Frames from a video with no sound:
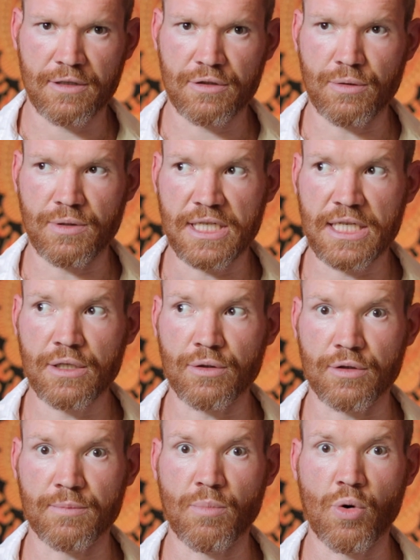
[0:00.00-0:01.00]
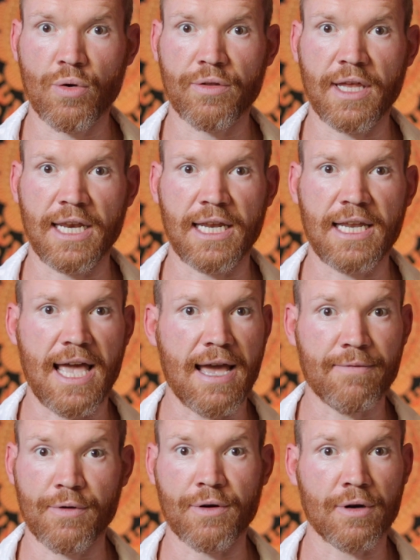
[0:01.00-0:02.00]
to yield more than it
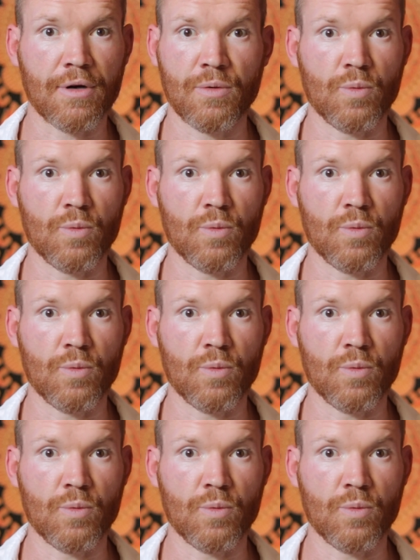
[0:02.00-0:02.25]
ever